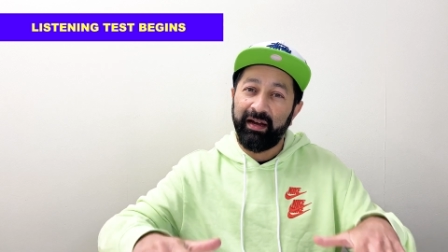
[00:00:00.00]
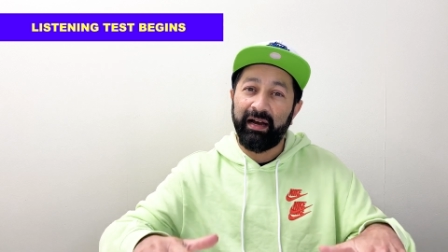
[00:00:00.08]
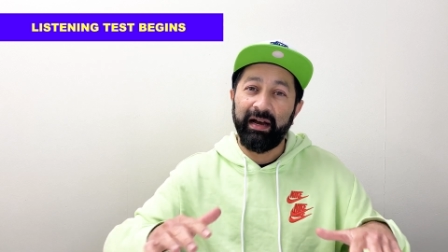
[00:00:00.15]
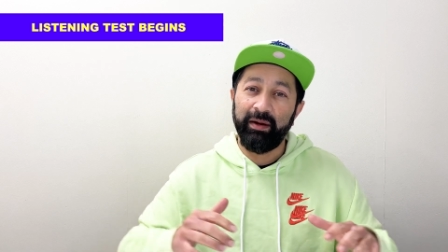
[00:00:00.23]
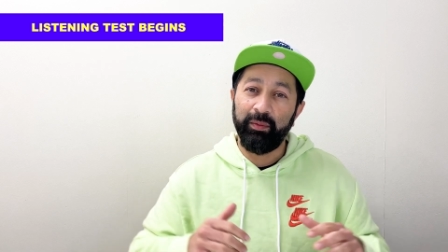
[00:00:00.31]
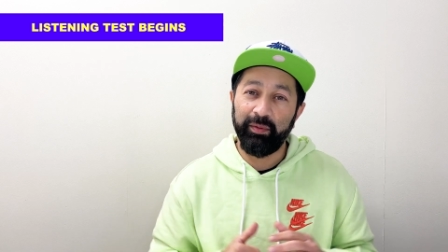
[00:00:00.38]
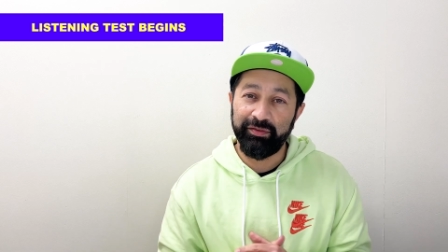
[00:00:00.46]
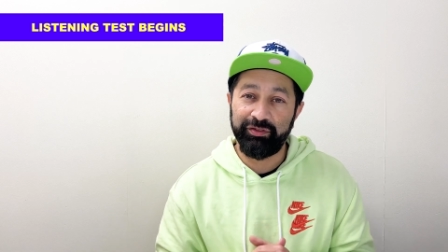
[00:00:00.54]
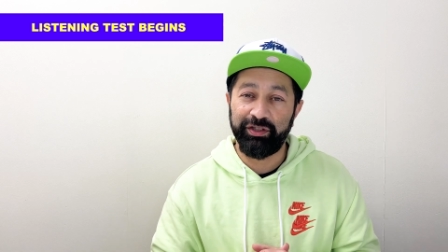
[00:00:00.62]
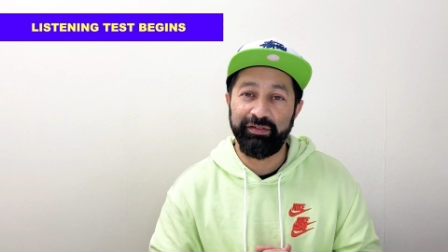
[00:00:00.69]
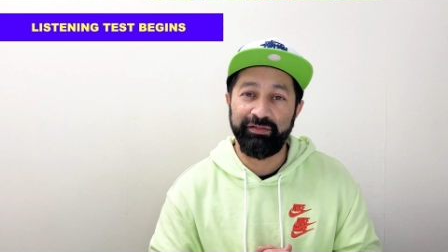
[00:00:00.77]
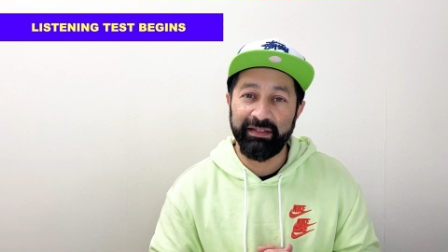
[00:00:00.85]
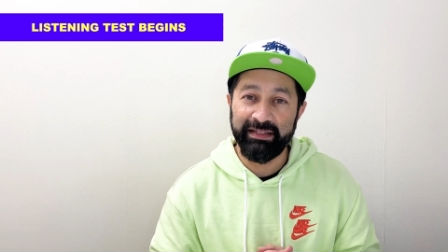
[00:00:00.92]
I was
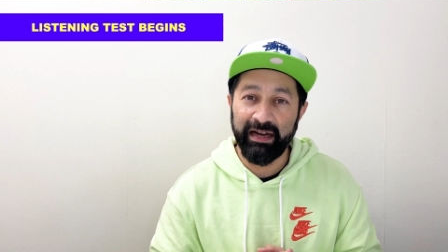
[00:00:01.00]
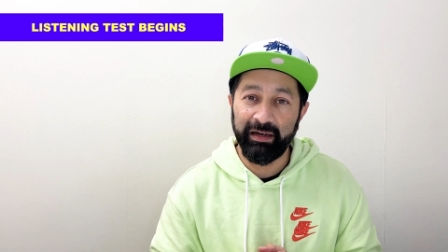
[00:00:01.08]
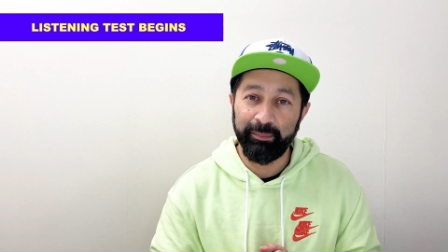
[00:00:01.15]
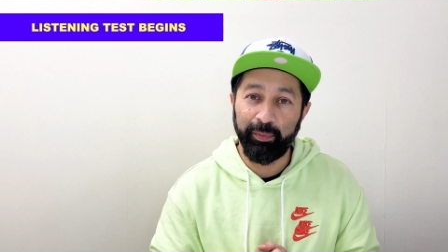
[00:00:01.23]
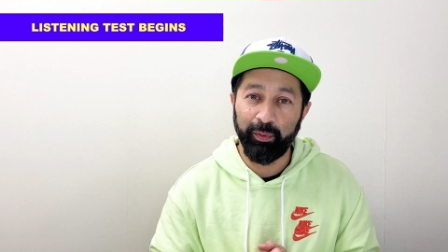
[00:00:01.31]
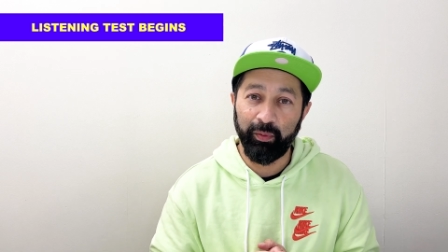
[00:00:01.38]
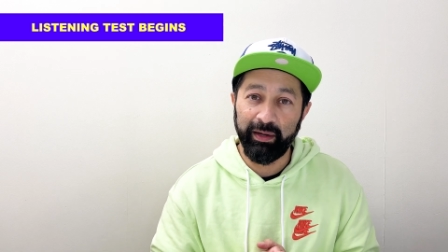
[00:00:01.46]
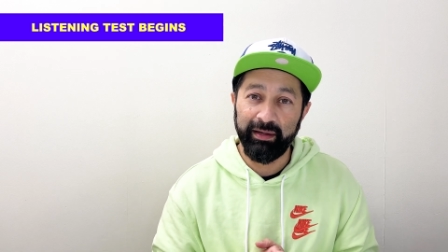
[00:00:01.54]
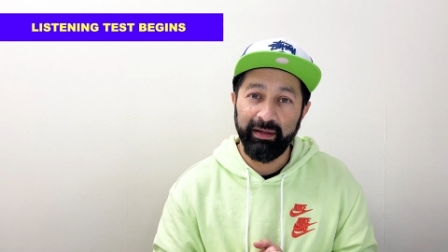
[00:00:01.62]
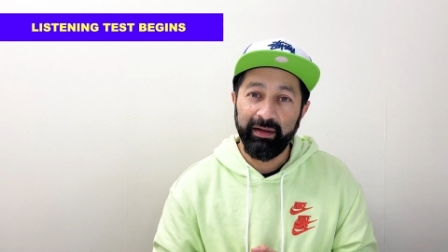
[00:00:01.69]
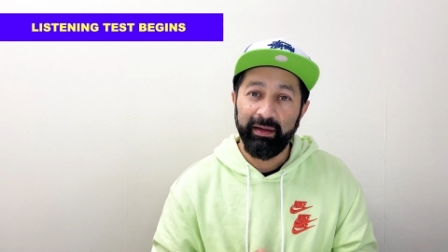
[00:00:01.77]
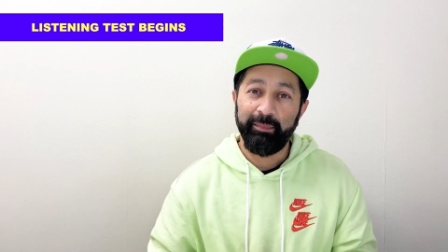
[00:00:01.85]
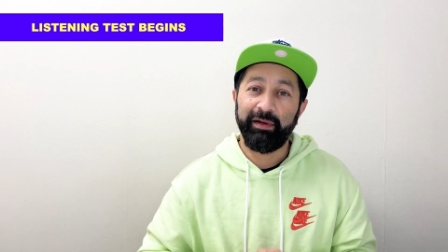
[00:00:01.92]
just a young boy
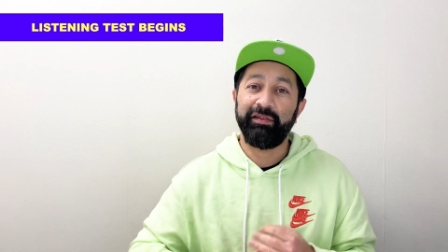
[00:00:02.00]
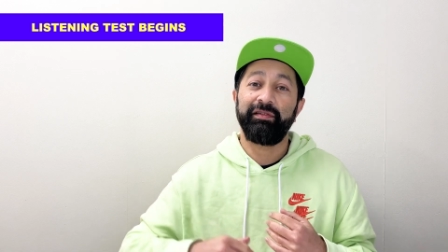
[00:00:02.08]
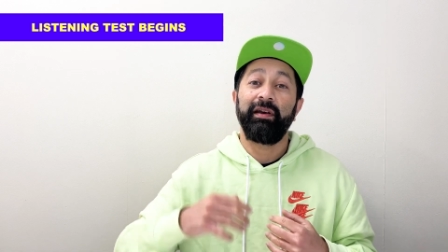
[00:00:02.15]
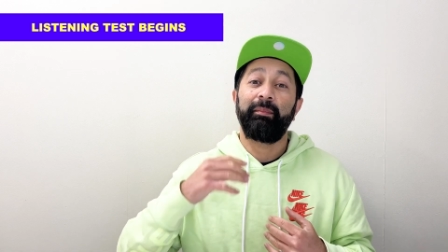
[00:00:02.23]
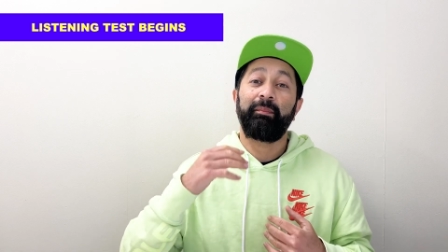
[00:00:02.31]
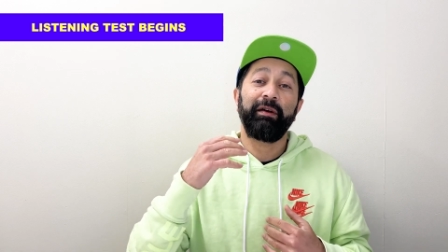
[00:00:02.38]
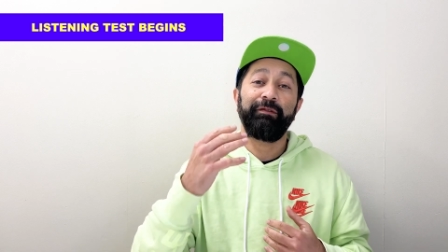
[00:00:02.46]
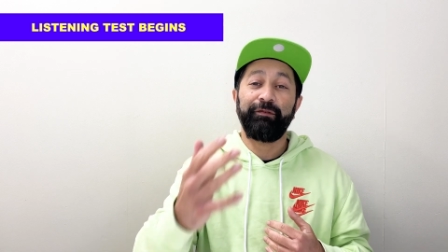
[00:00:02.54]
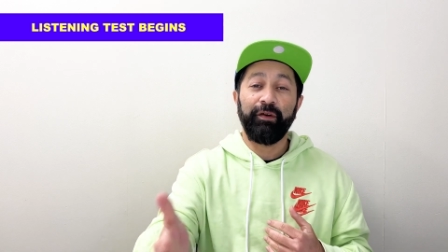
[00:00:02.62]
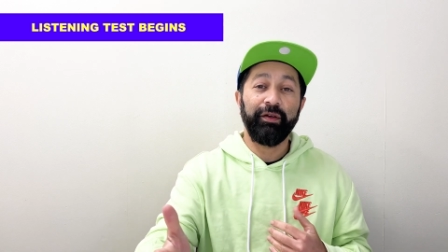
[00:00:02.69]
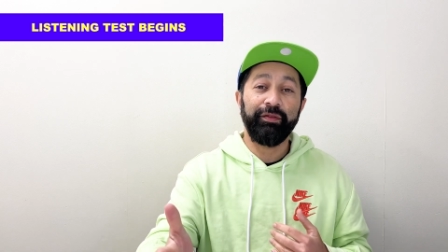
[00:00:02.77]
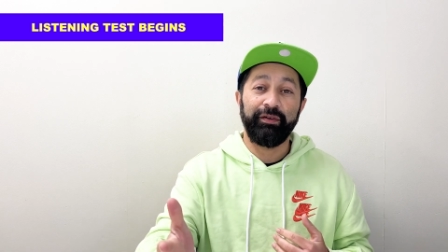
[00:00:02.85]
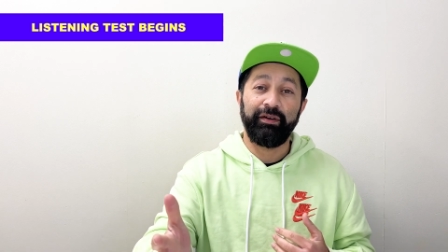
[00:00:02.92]
because my
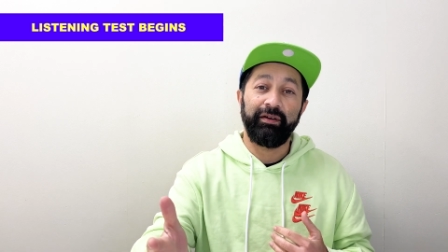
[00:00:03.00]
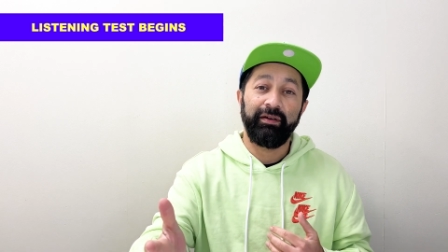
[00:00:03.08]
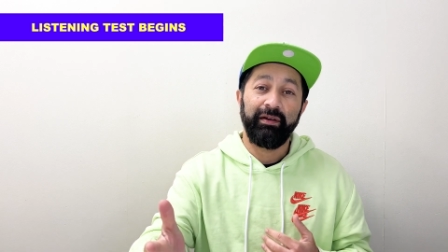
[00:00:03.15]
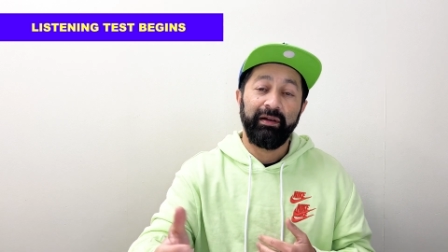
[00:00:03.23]
father